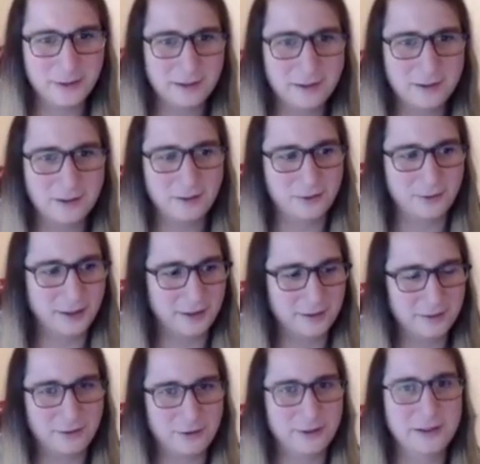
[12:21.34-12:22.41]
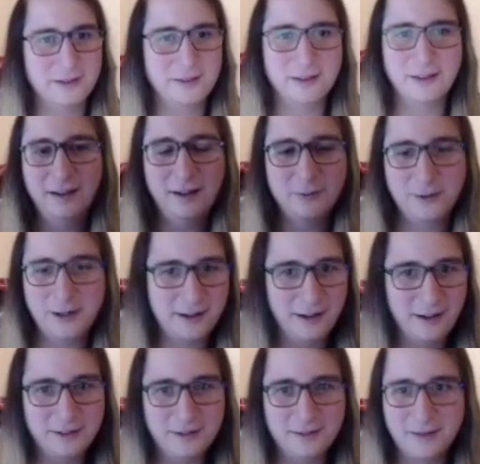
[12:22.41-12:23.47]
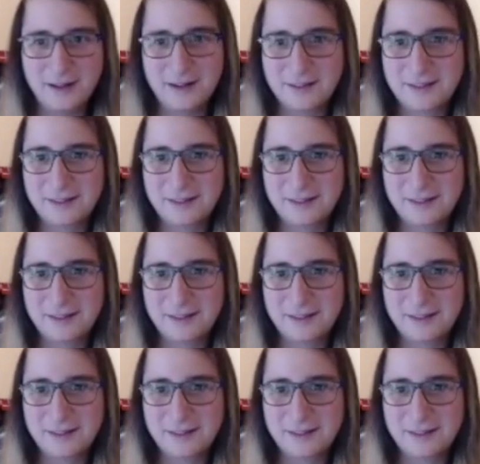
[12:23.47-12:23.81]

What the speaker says: in the cars, 1 in the trees. We're not gonna do this,